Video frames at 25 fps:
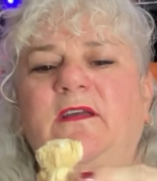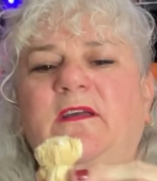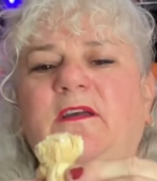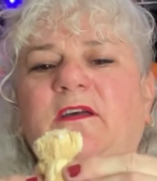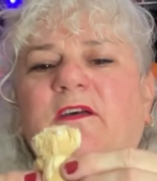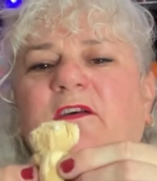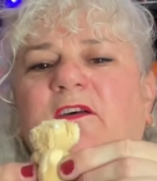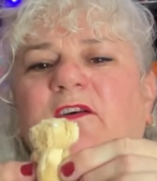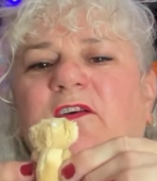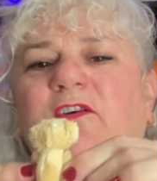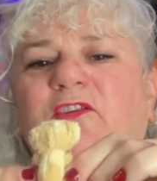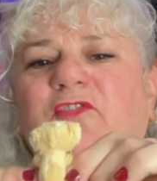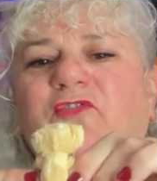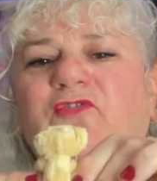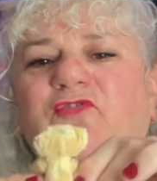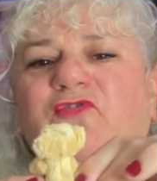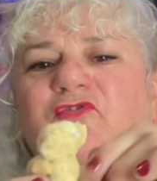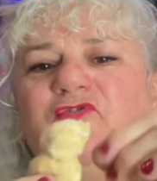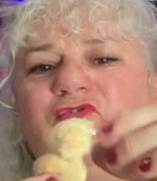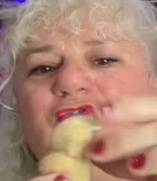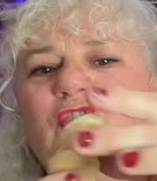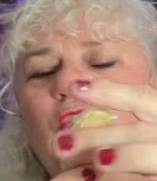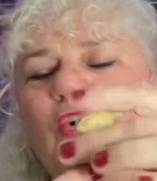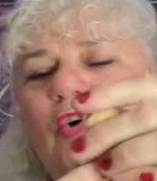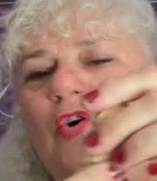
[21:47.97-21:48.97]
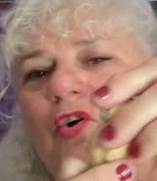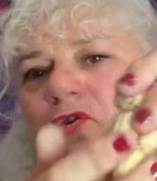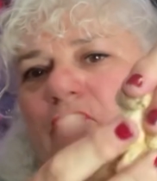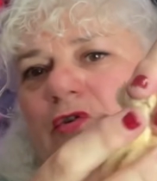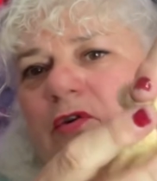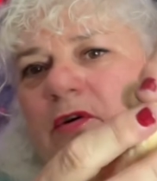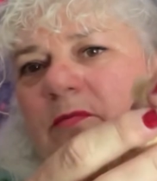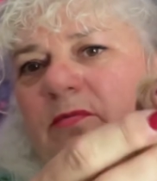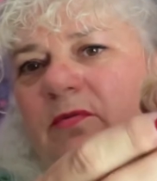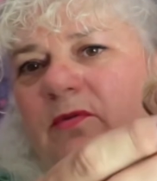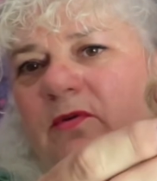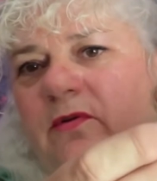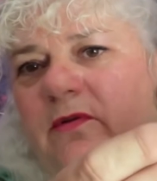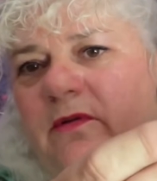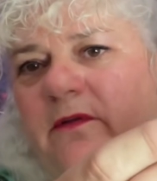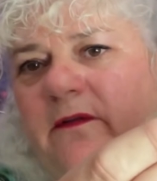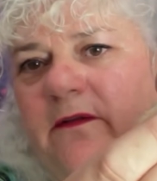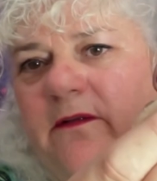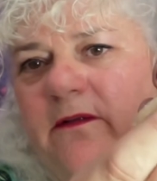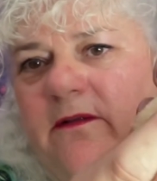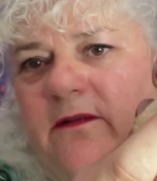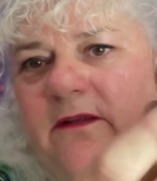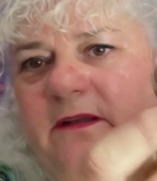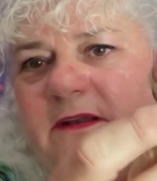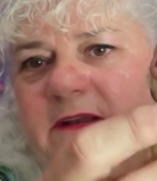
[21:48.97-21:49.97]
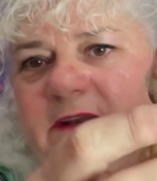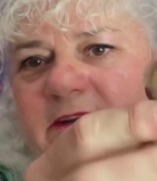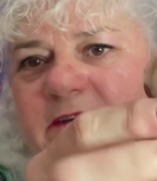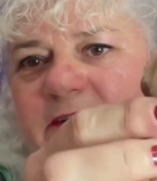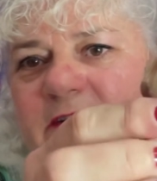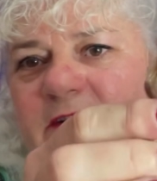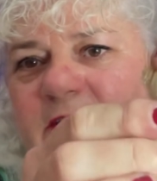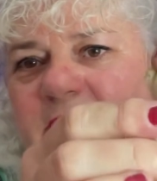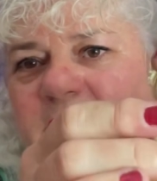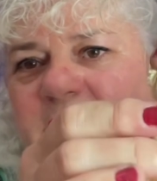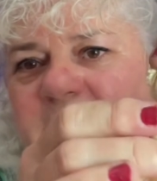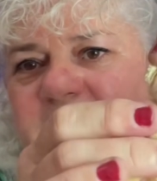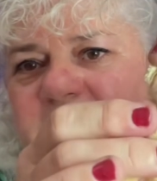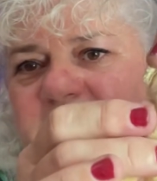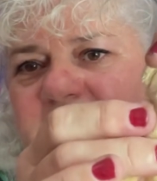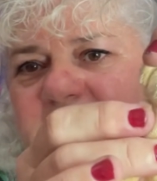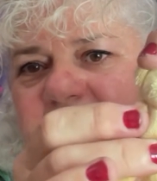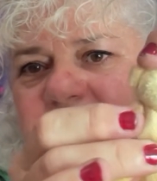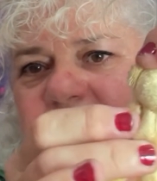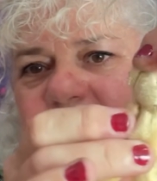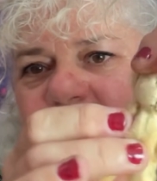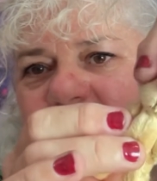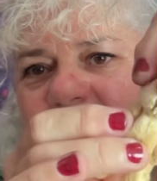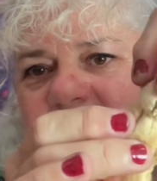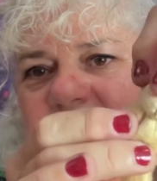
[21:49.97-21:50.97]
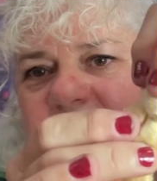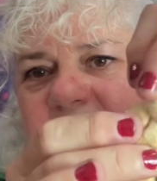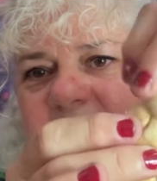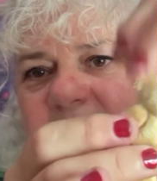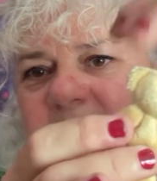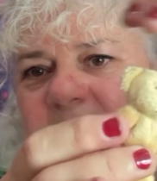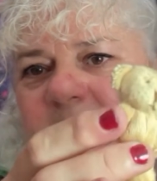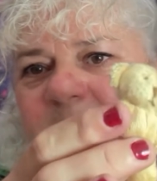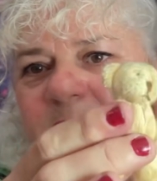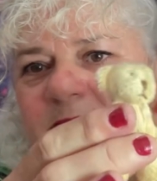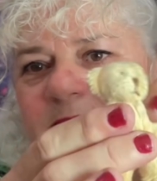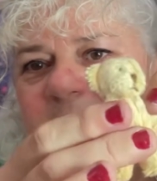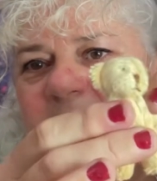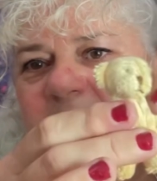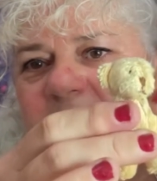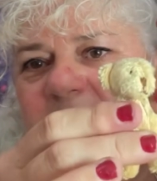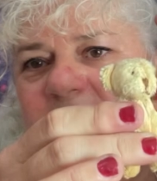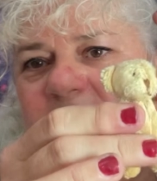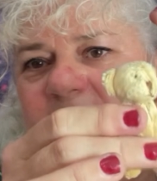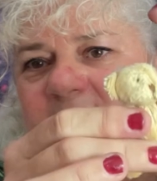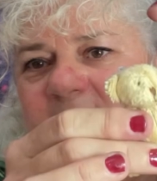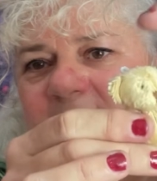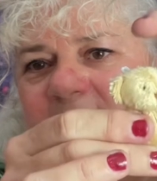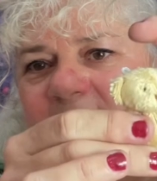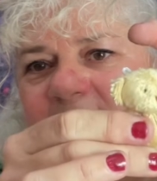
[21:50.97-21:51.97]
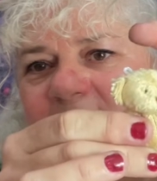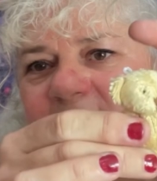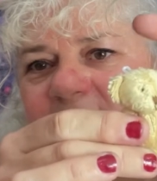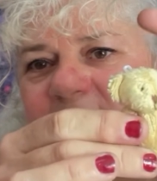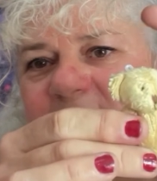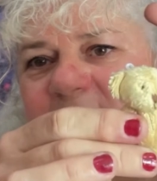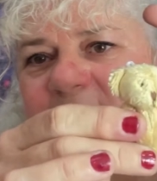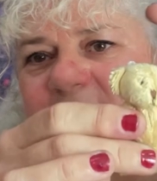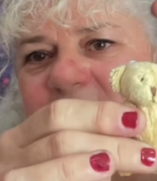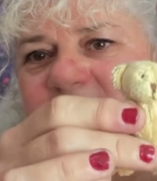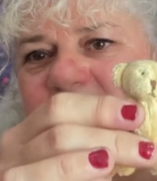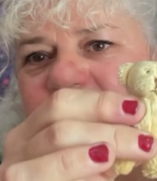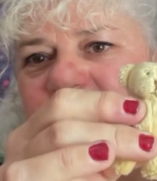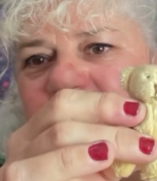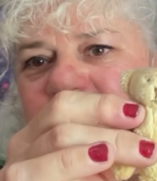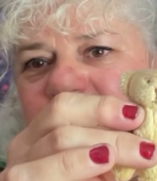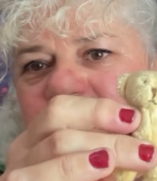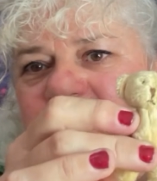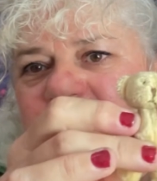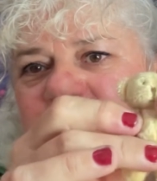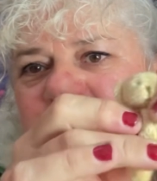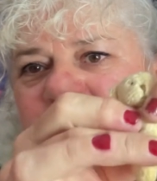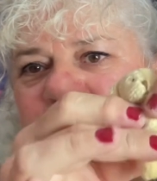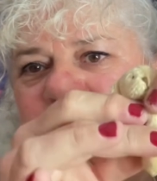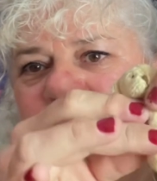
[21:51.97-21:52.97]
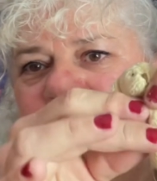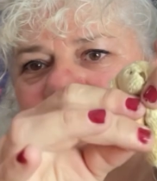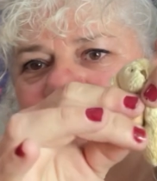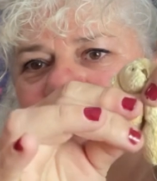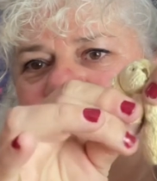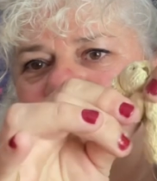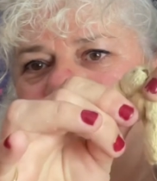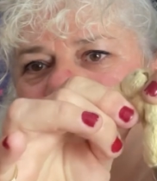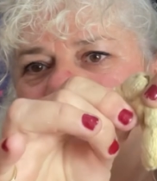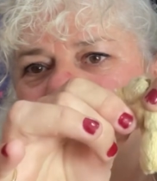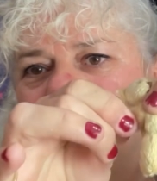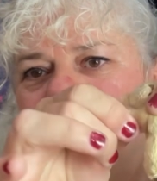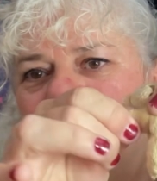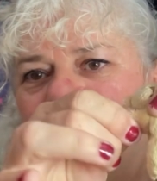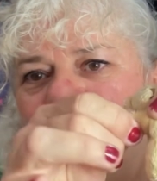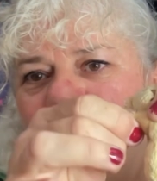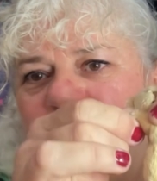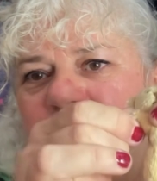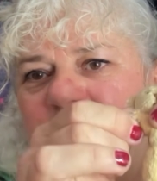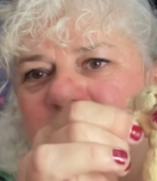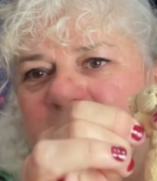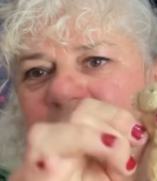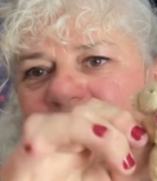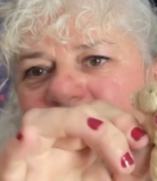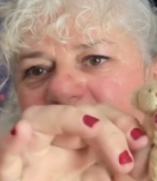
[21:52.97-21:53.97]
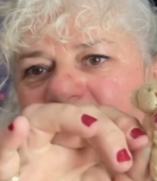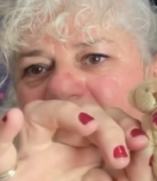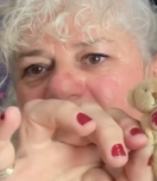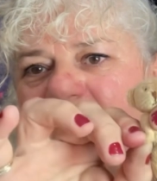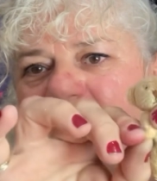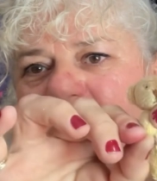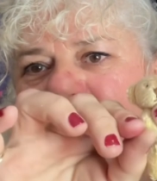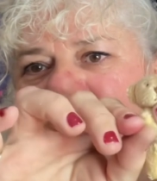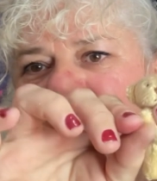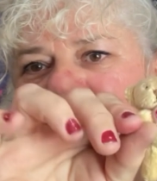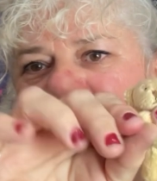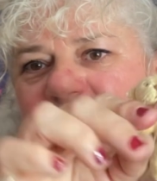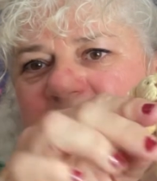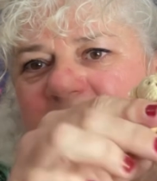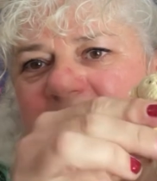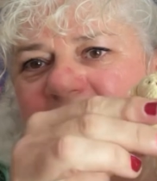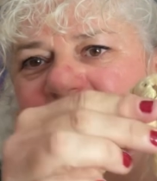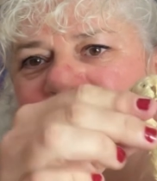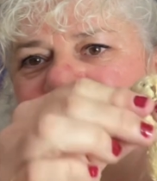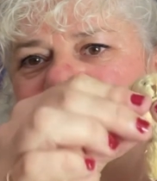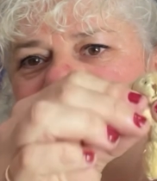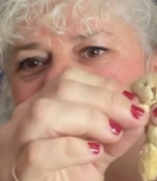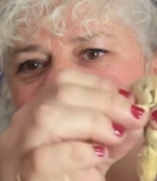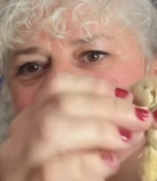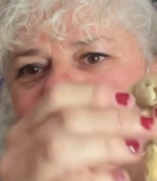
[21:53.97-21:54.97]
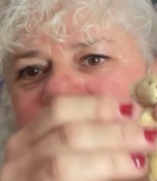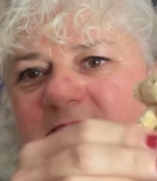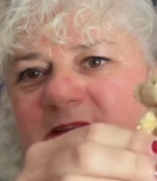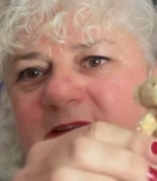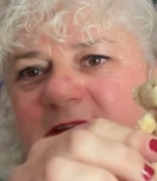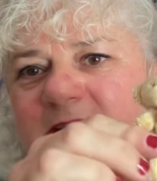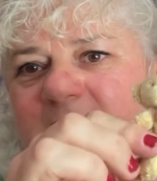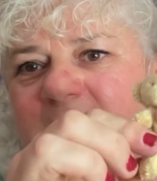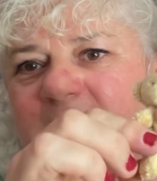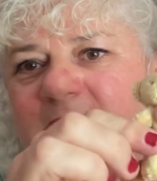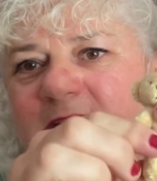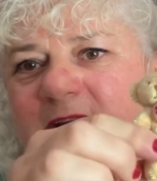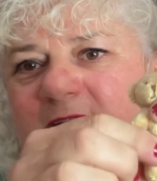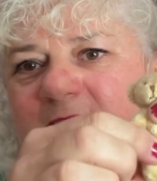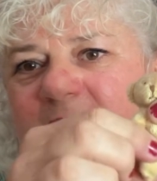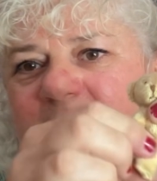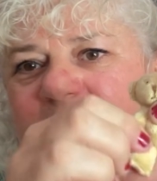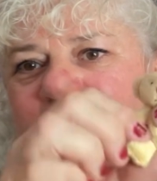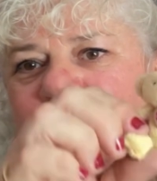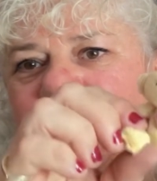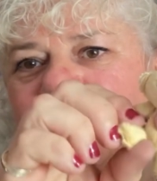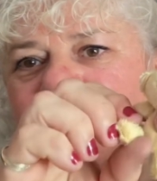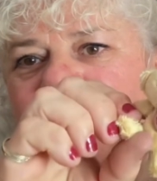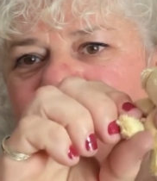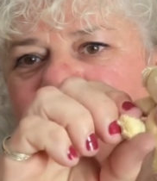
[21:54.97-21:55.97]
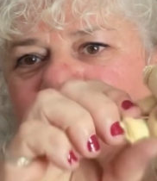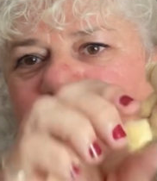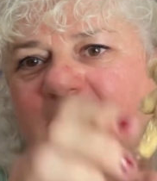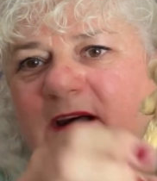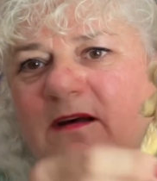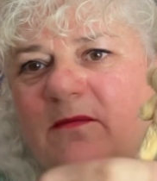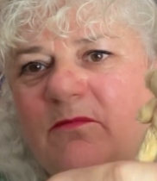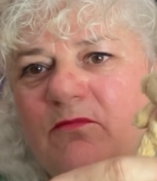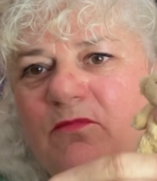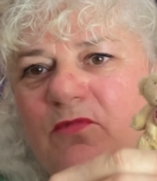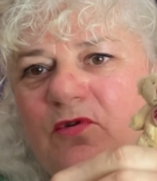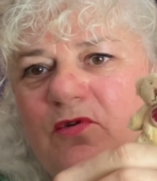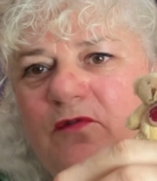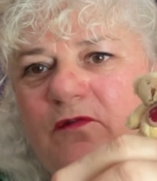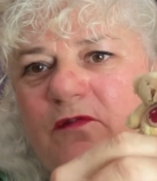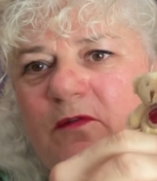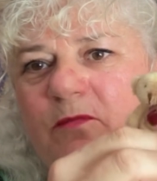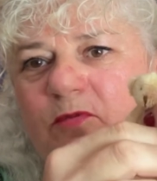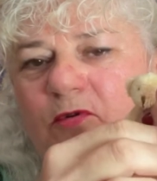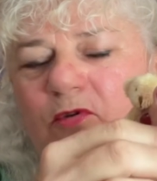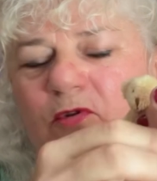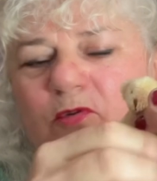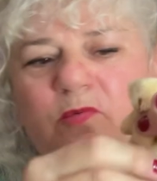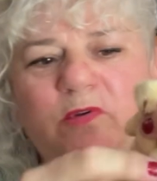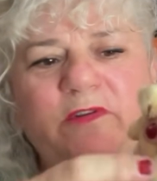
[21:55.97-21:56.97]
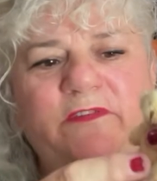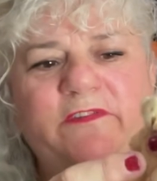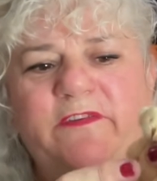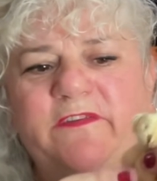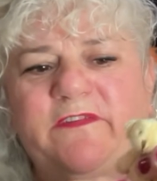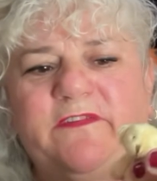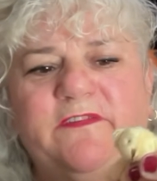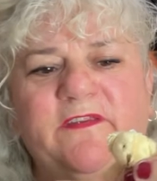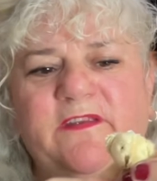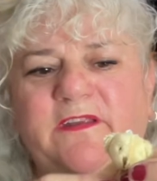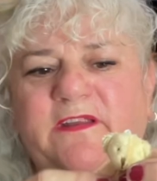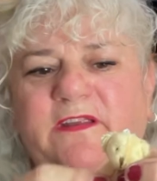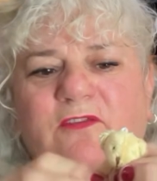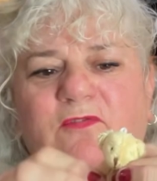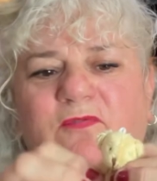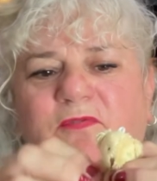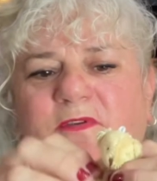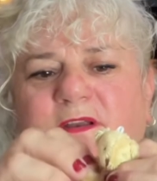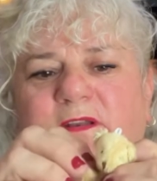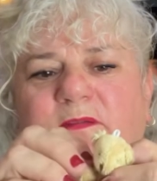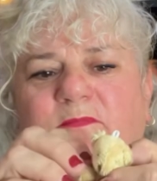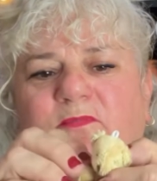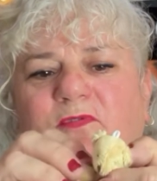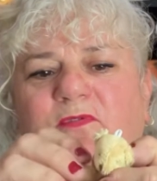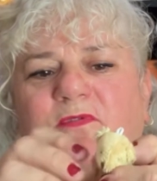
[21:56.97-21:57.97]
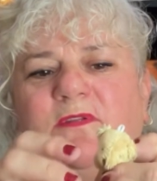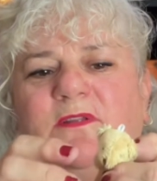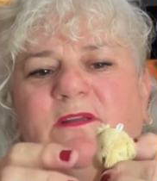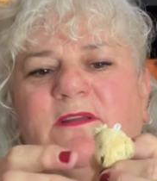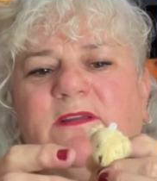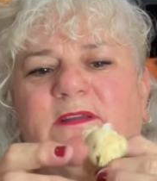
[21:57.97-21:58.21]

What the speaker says: adorable little teddy bear, and he does move his arms and legs. They are movable, which is incredible.